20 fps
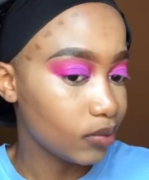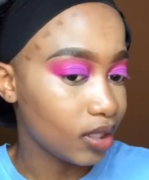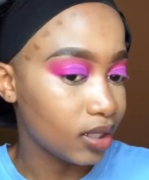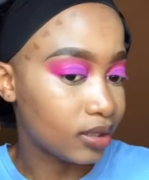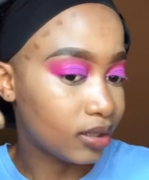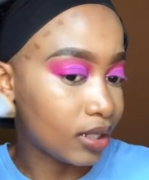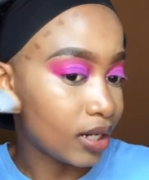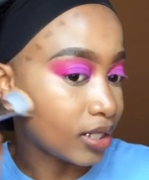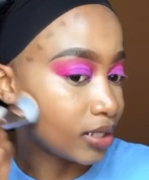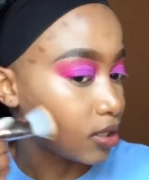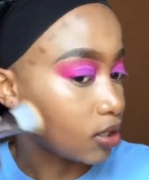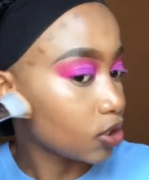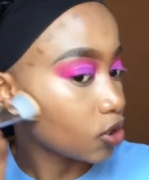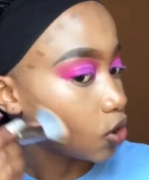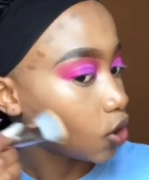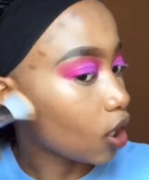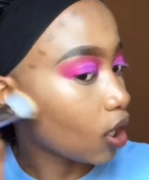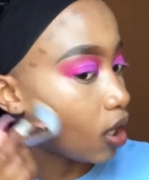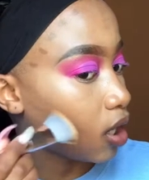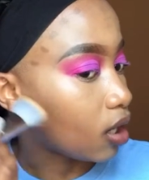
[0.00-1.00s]
It Does the
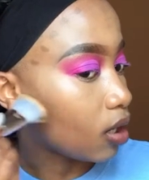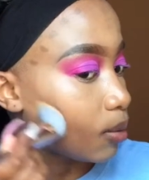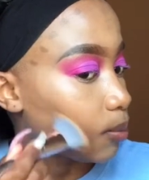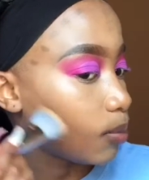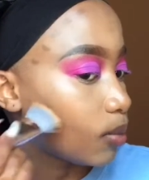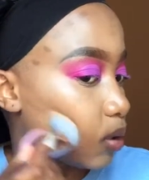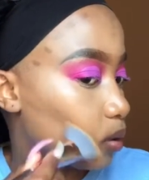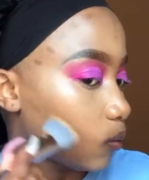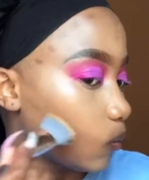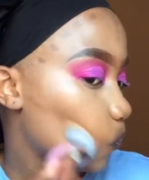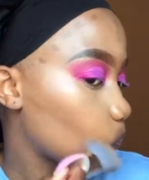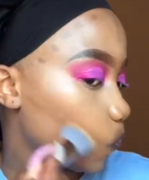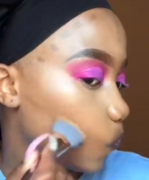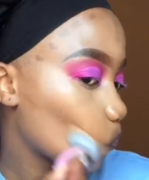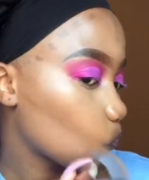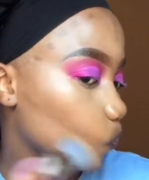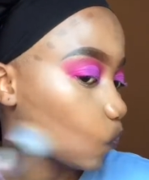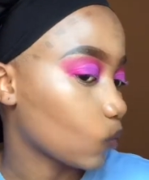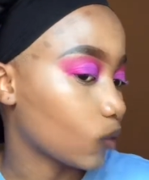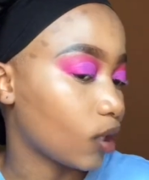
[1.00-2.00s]
Job.
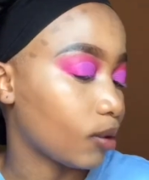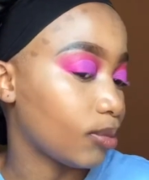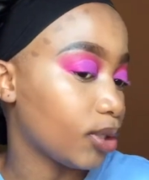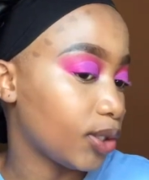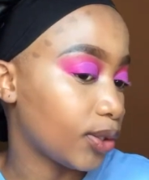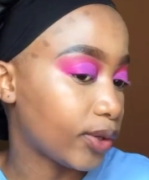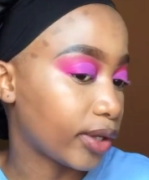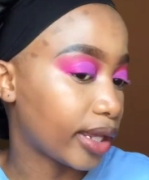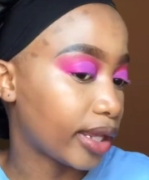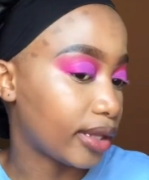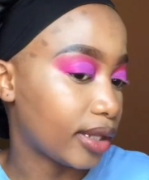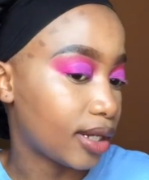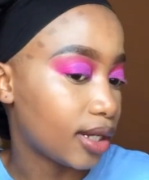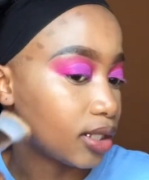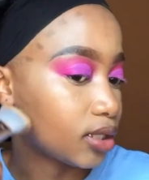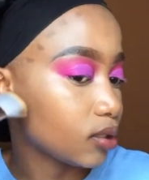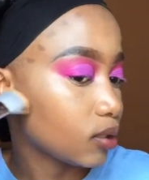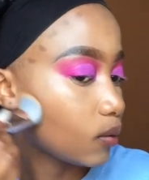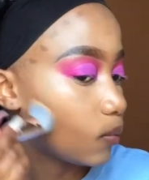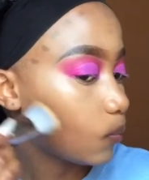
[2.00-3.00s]
I mean, look at
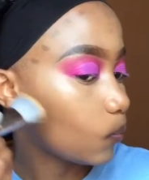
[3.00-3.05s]
that,